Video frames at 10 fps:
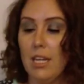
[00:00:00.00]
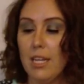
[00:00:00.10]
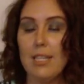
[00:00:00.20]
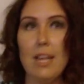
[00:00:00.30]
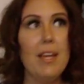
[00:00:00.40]

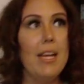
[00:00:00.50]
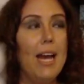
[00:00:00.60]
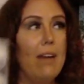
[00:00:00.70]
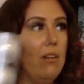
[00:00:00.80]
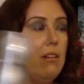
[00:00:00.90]
because I think I
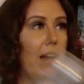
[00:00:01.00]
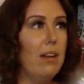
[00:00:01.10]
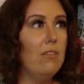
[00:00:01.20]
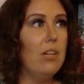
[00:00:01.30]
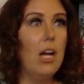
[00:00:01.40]
have a
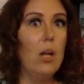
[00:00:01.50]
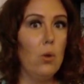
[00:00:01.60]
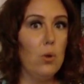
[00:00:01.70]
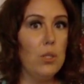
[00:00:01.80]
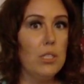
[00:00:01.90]
lot of
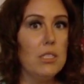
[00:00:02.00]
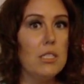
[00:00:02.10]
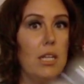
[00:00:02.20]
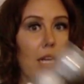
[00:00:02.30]
gold